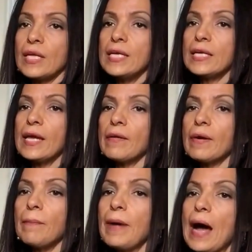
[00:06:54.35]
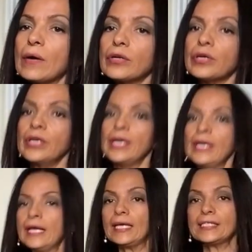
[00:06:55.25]
And carob powder,
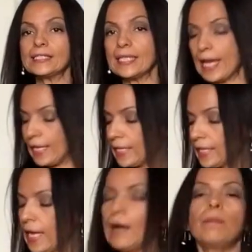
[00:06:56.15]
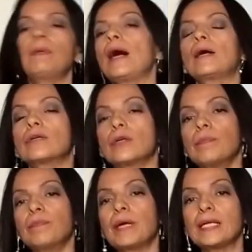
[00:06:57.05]
it's like cacao powder,
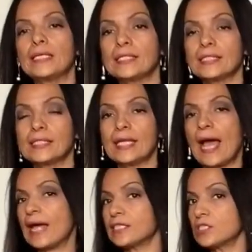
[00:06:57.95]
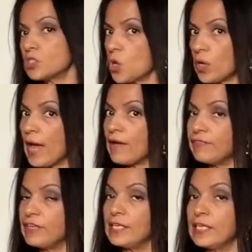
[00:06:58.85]
but it has no
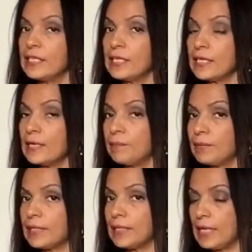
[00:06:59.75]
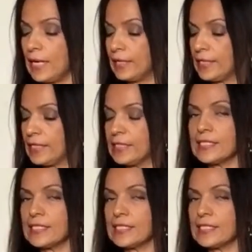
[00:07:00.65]
caffeine in it, and it